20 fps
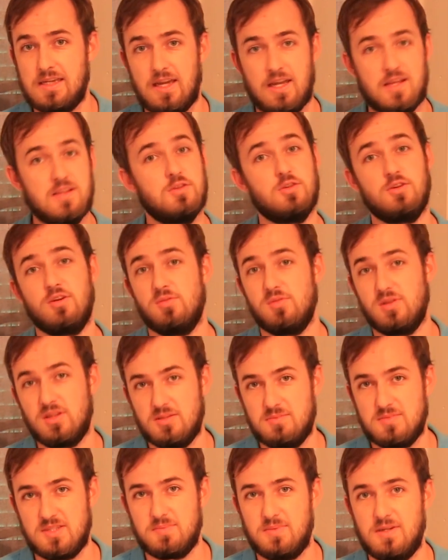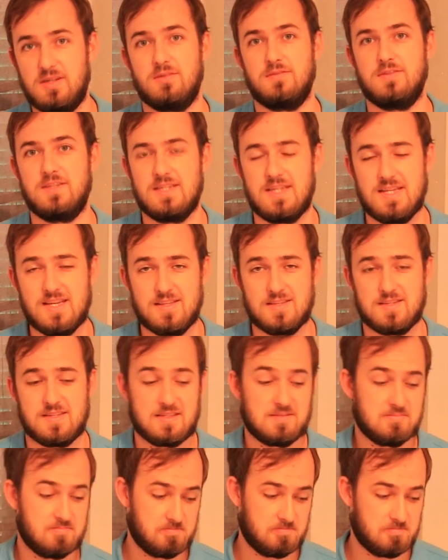and you don't want them to pay off their
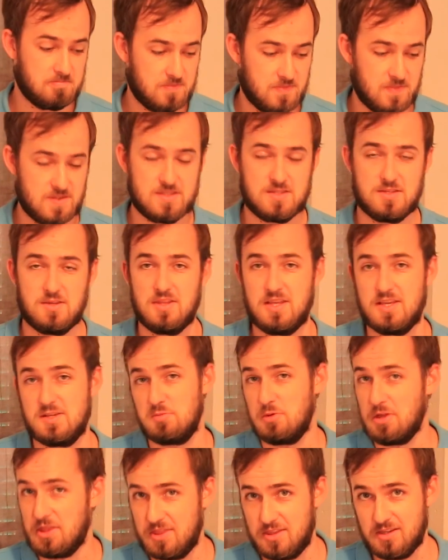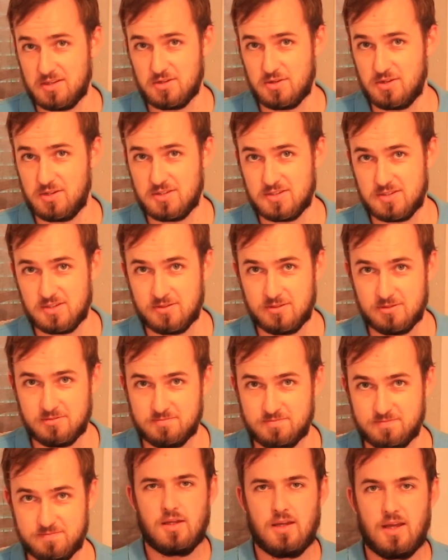debts. So that's one thing you can do.
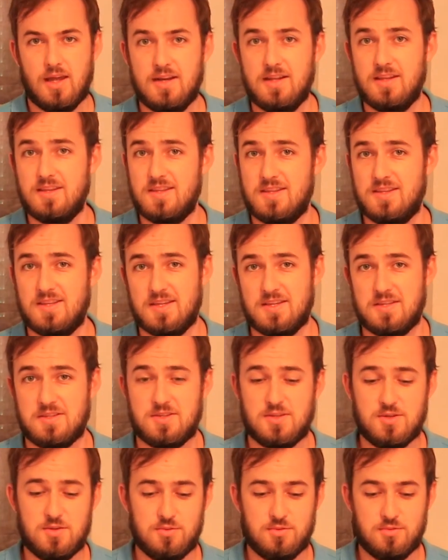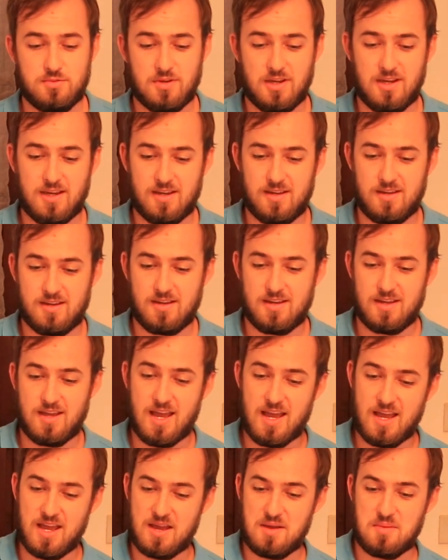Another thing to
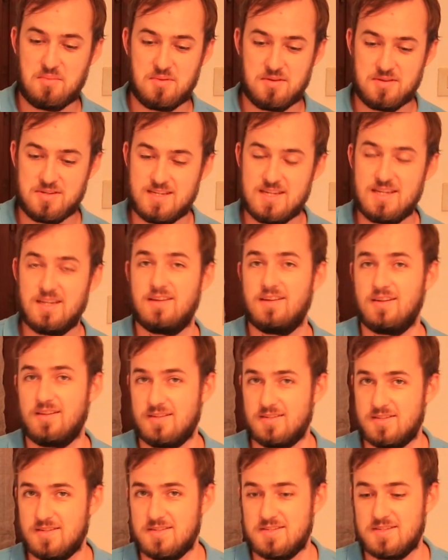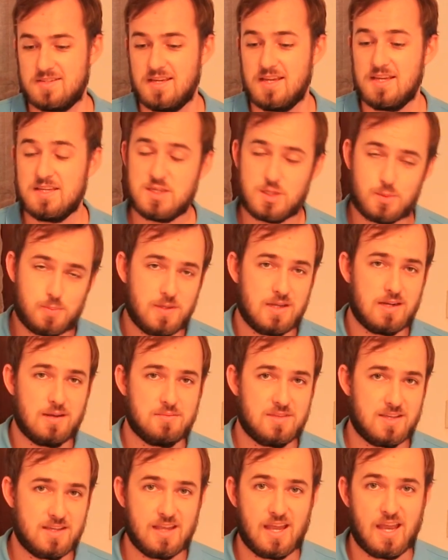harm debt collectors is speed
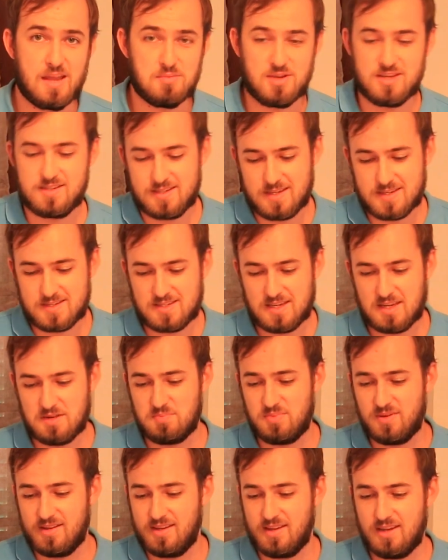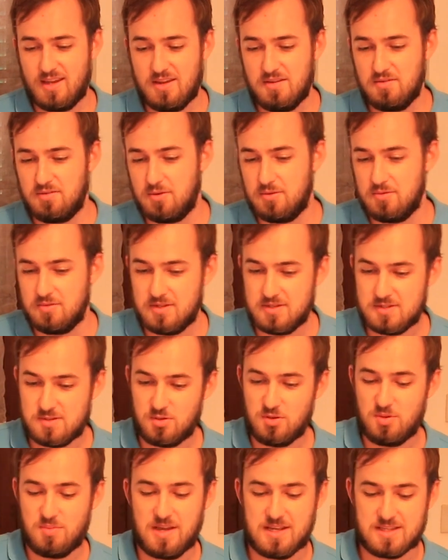up the game. As I said, being evil is
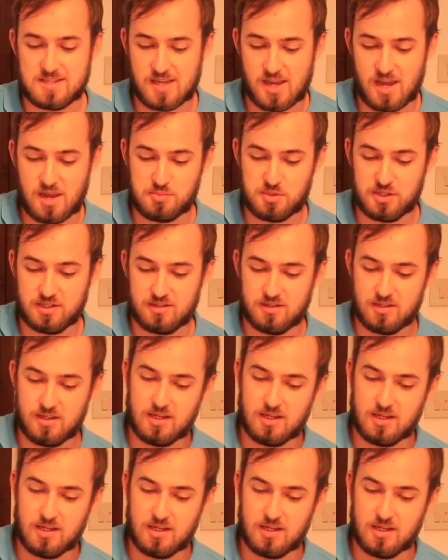all about timing.